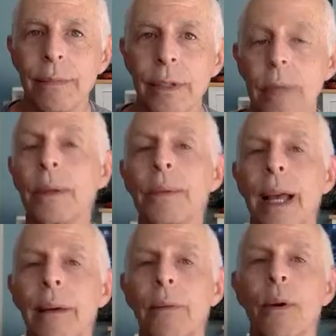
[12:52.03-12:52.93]
Sometimes
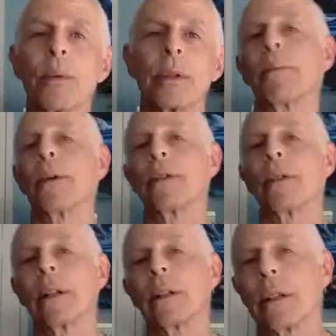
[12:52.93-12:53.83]
I work with the
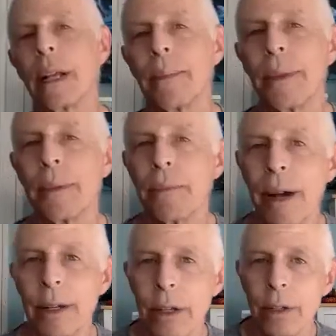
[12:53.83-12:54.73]
person and just help them
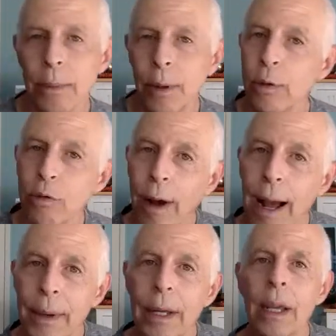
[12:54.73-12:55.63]
process some old
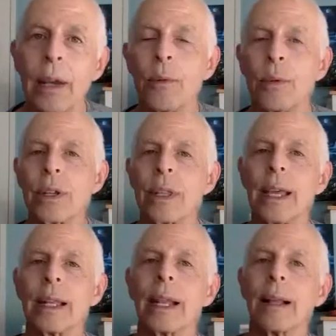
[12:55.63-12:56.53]
trauma, which
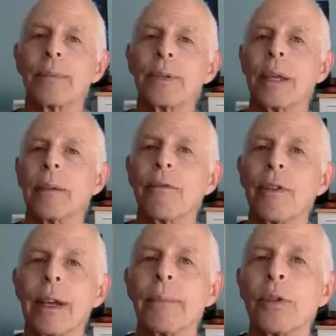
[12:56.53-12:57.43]
then helps them
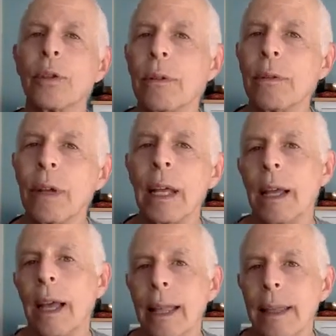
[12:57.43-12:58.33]
free up to
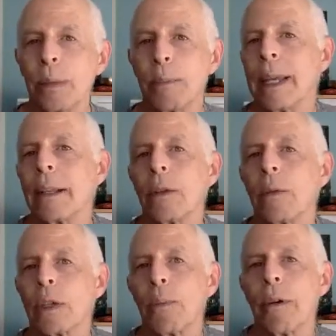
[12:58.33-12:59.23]
at least begin to
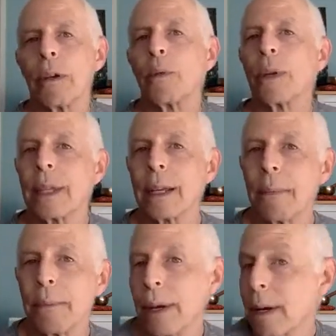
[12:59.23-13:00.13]
experience what their